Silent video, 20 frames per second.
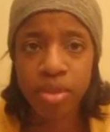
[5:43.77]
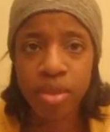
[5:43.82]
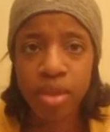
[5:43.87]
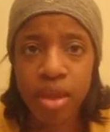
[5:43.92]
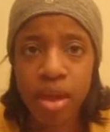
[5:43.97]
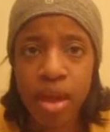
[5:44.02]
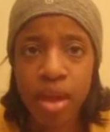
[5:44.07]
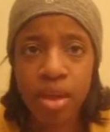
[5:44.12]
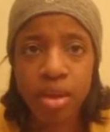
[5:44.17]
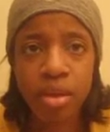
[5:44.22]

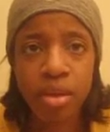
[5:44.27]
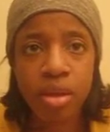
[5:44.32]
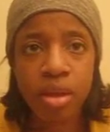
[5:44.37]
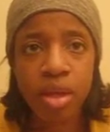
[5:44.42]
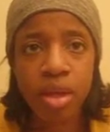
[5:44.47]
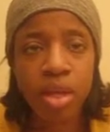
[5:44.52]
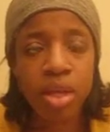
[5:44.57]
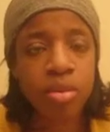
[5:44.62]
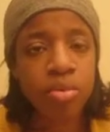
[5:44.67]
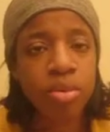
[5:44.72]
That
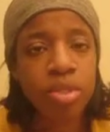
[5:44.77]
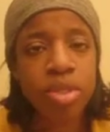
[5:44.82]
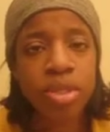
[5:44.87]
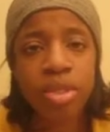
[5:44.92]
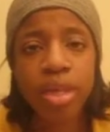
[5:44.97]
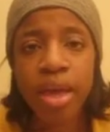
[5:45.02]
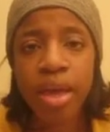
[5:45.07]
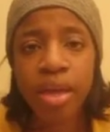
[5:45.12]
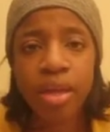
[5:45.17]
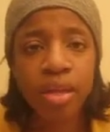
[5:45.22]
he was
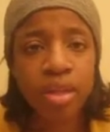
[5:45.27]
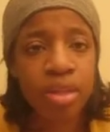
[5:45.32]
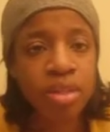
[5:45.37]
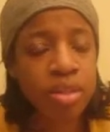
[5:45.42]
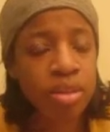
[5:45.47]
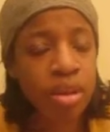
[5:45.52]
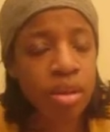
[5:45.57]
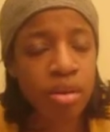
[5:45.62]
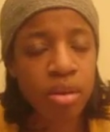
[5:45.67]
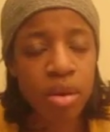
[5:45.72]
saying
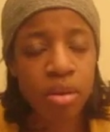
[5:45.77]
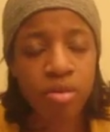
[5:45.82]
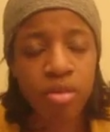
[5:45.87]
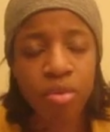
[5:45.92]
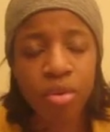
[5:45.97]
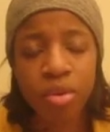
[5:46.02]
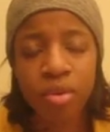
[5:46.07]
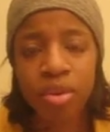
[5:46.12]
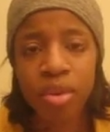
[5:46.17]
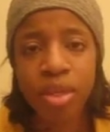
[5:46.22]
these
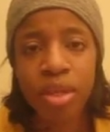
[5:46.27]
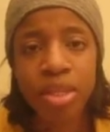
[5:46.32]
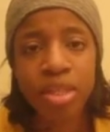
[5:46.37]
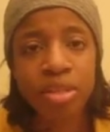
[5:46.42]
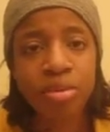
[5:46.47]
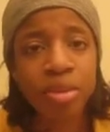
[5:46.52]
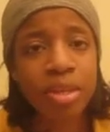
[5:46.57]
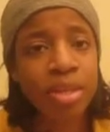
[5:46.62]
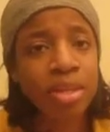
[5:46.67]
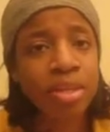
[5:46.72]
unlovable things
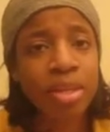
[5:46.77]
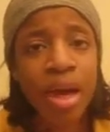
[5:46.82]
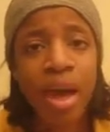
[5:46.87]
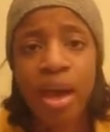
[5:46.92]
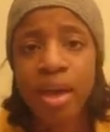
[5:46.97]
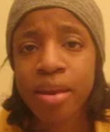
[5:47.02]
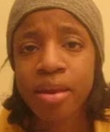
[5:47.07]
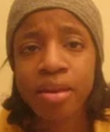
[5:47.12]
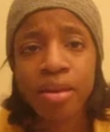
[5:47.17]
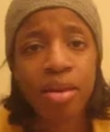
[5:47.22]
because
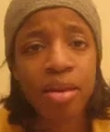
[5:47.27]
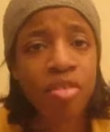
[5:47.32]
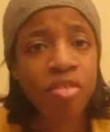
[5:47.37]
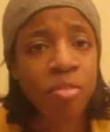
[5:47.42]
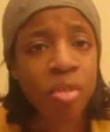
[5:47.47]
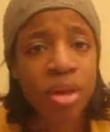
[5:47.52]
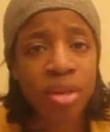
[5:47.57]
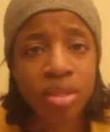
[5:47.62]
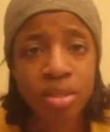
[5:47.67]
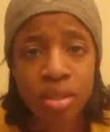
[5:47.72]
I didn't love
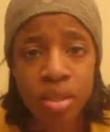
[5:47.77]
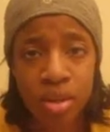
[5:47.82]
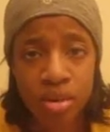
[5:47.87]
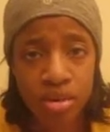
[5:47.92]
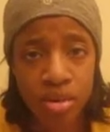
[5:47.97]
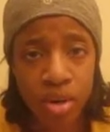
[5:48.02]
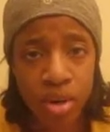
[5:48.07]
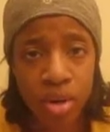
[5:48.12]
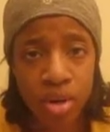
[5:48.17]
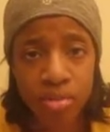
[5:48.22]

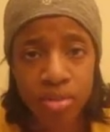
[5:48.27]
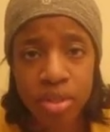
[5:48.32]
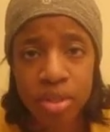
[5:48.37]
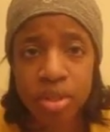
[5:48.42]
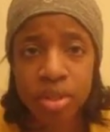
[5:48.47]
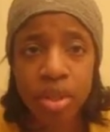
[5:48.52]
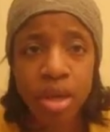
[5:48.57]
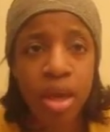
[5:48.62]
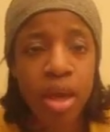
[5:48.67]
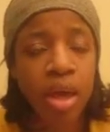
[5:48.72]
myself enough to
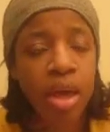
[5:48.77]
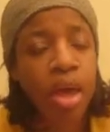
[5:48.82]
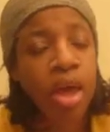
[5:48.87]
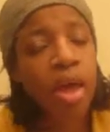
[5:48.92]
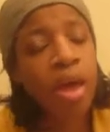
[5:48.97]
say,